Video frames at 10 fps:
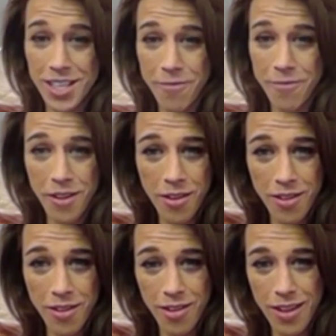catch
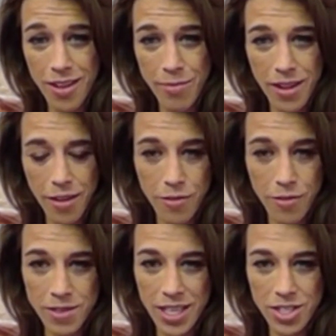something,
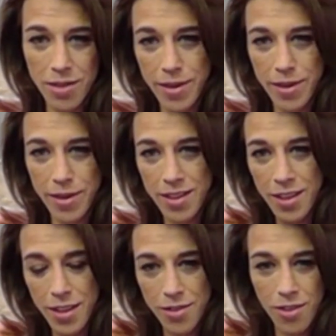like from Senchai,
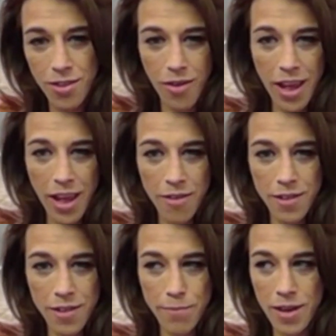but
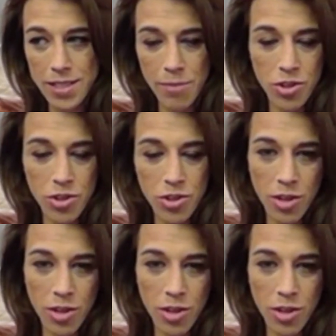I have the best.